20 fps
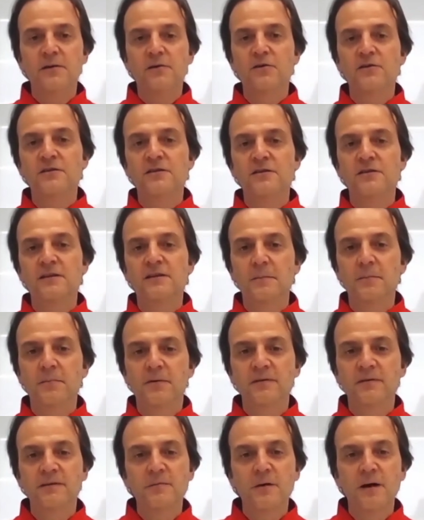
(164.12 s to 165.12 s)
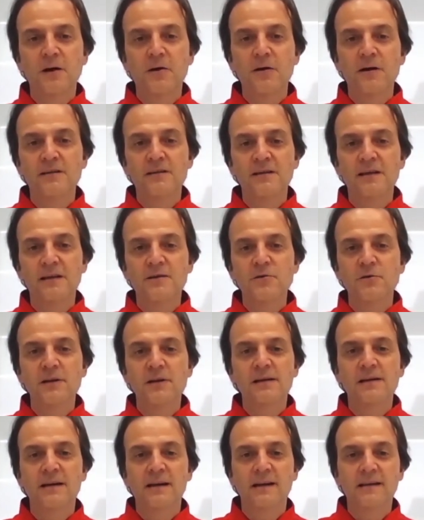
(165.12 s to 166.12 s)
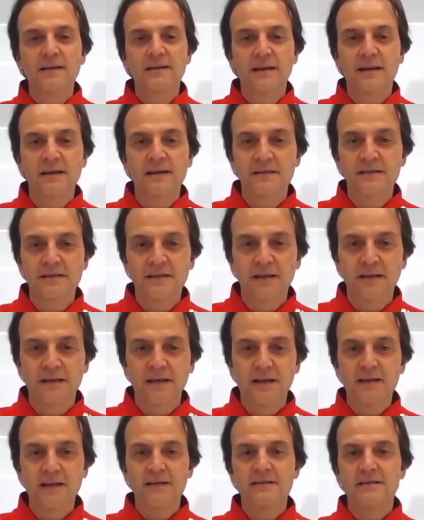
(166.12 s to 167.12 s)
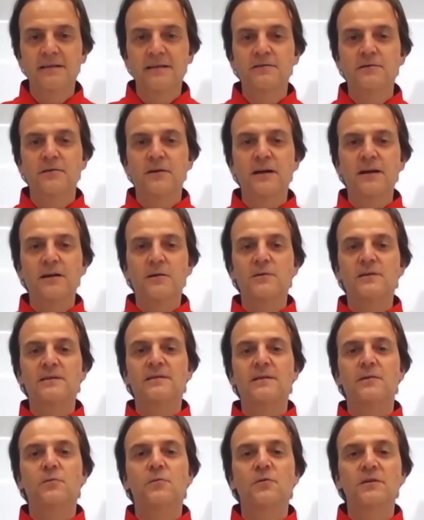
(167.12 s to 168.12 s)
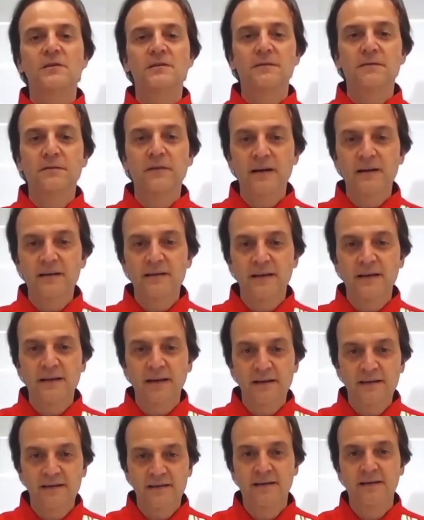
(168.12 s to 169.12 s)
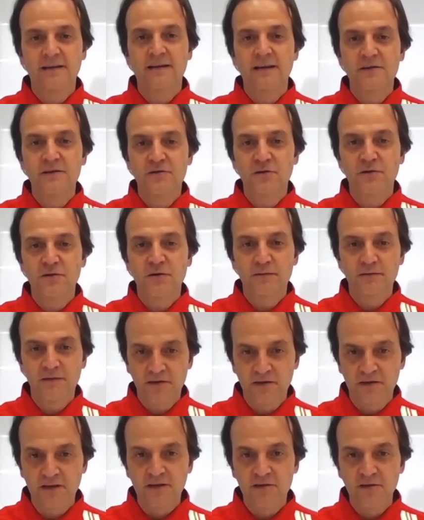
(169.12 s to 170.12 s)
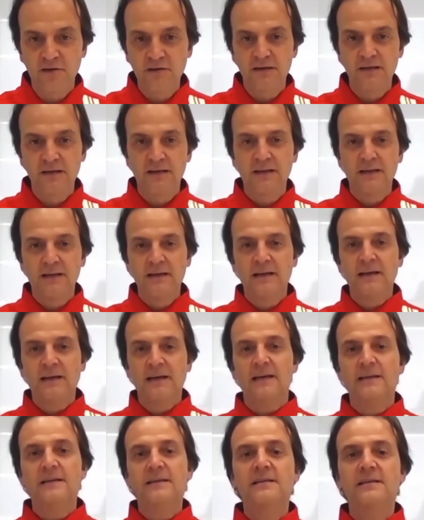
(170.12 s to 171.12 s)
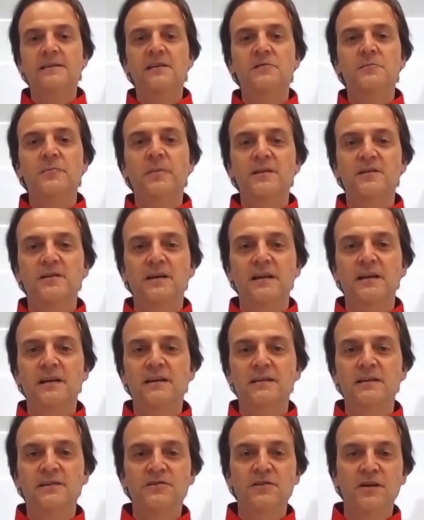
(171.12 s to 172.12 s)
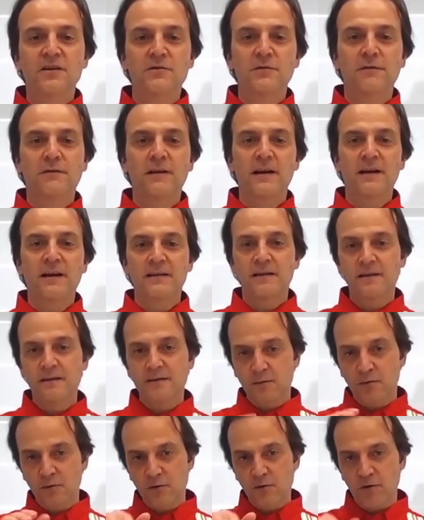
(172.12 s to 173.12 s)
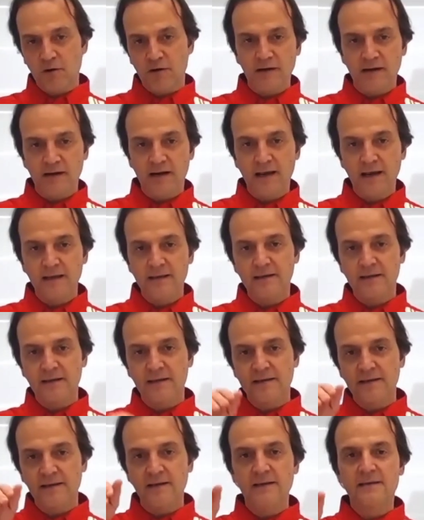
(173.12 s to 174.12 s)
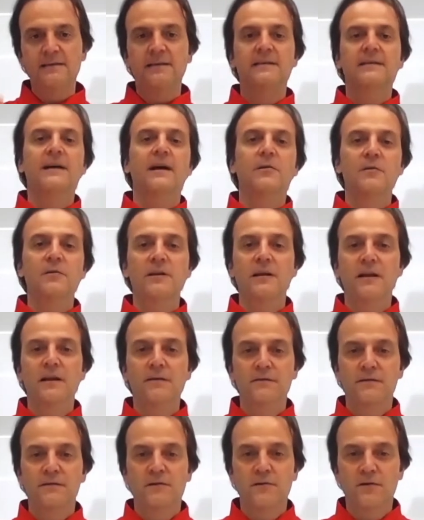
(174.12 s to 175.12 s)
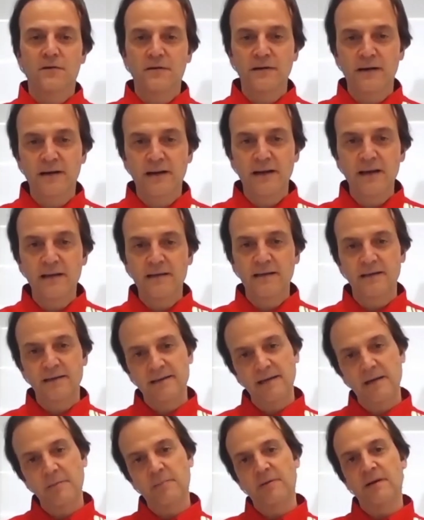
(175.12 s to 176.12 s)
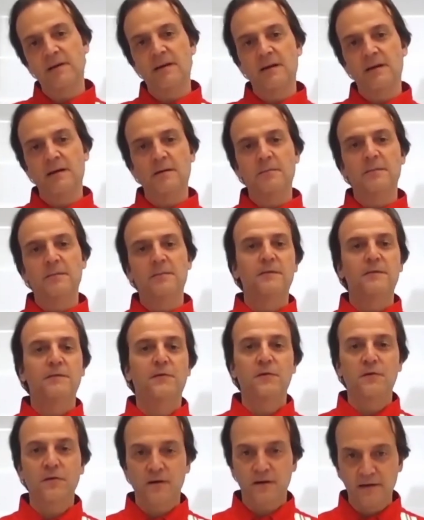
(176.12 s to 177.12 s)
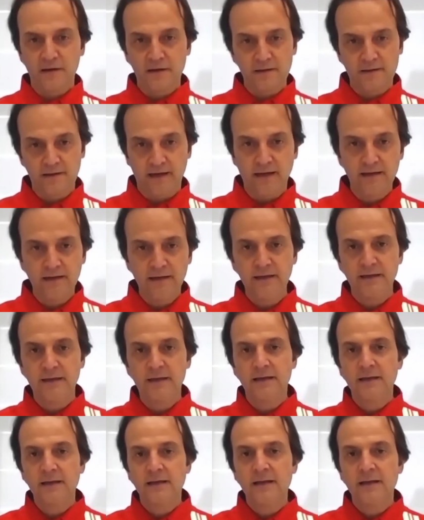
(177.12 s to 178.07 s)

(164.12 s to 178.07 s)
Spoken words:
because Portimão has a unique characteristic. It's the track with the worst vertical acceleration of the season. And this is especially in the change of gradient through corner 8, and then is a downhill after corner 8 and uphill before corner 10.